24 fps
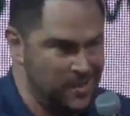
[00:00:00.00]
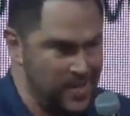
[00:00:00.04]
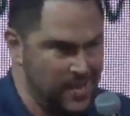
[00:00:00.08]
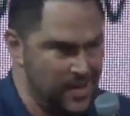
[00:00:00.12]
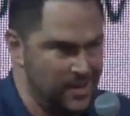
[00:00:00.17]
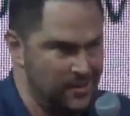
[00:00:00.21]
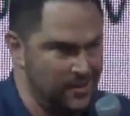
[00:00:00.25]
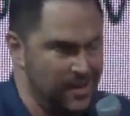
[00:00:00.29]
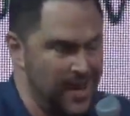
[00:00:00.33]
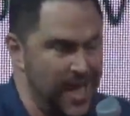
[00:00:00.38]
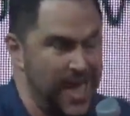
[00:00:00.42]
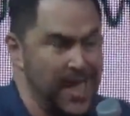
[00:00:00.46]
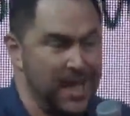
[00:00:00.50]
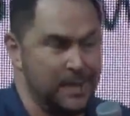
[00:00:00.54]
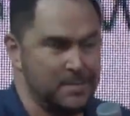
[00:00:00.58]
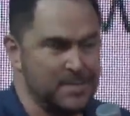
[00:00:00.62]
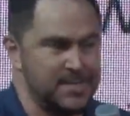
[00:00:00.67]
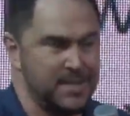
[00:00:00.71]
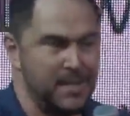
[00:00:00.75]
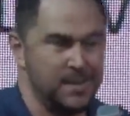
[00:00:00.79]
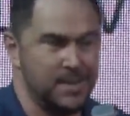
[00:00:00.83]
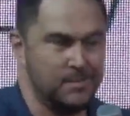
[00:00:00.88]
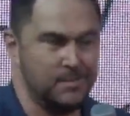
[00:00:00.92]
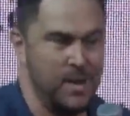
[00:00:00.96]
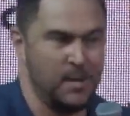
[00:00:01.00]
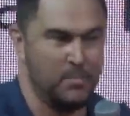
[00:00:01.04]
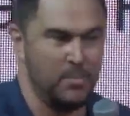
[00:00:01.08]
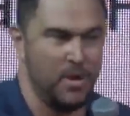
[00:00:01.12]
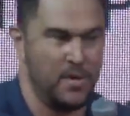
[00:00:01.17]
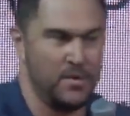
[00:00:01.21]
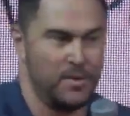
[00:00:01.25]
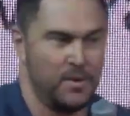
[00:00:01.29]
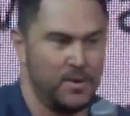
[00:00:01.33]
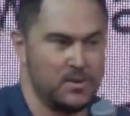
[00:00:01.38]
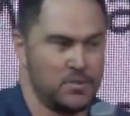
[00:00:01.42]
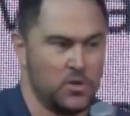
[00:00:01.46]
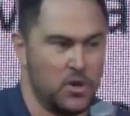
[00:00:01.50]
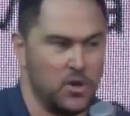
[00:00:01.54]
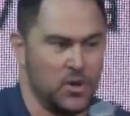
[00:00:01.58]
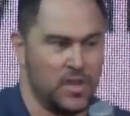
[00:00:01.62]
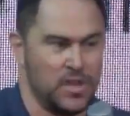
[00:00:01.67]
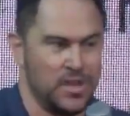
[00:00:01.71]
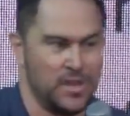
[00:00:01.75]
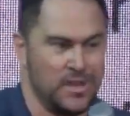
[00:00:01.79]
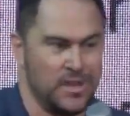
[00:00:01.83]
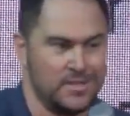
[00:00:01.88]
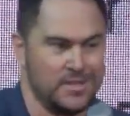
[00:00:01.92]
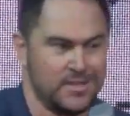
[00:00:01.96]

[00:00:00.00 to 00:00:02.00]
You know, hey, I'm selling my brother in Turkey.